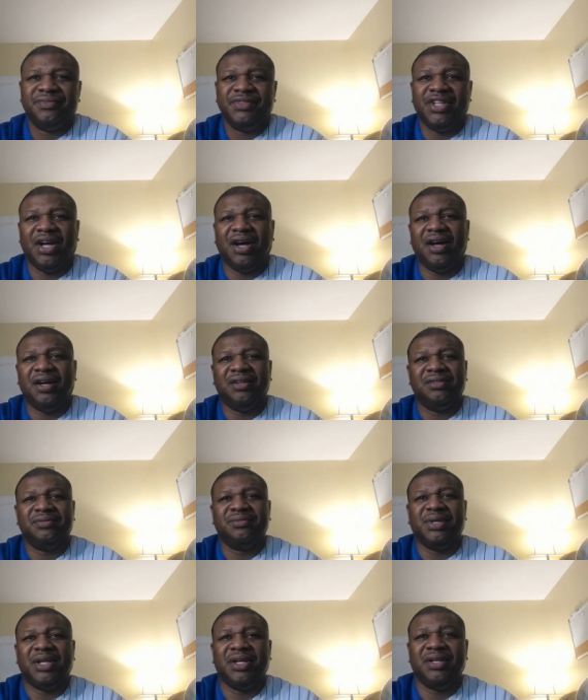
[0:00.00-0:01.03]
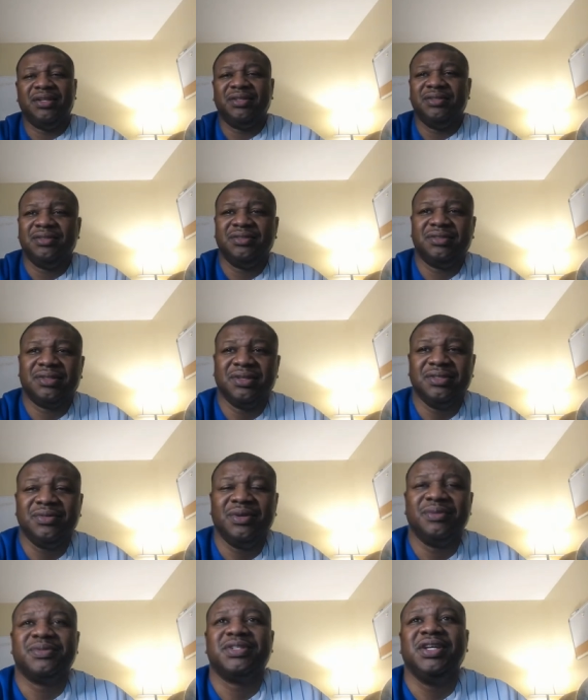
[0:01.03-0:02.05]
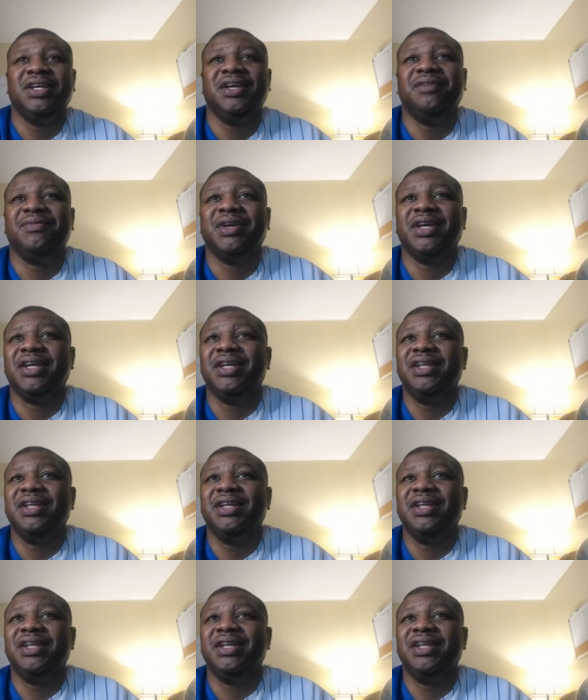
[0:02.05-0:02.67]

Nah, man, that's what I'm saying, man.